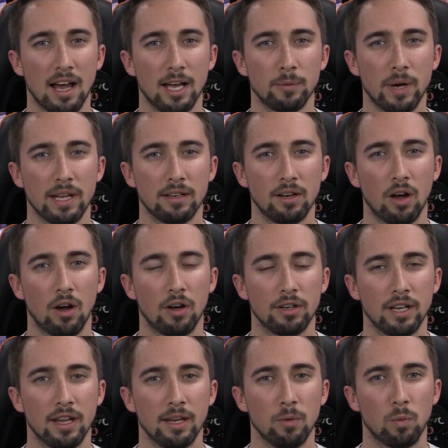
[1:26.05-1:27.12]
I ran it on
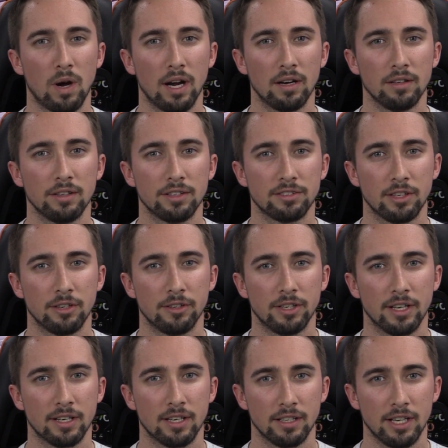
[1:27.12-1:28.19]
a wireless
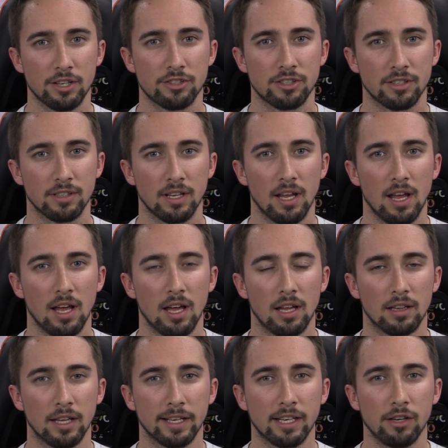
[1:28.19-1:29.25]
internet connection,
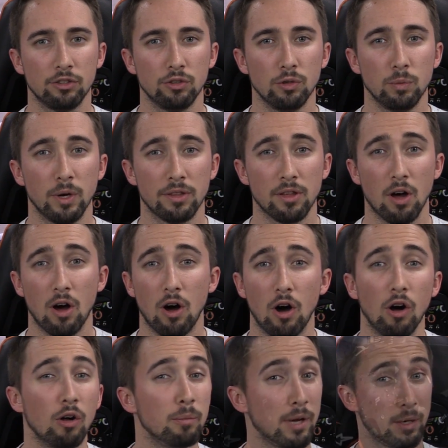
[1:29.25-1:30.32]
like I do with
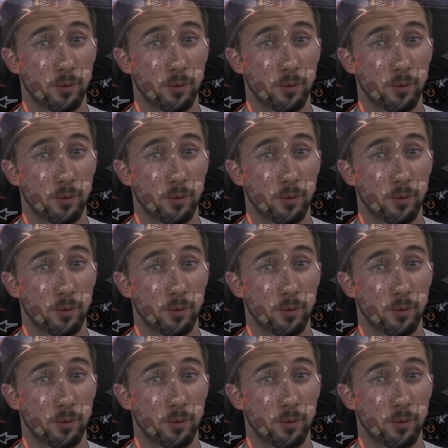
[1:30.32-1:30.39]
all my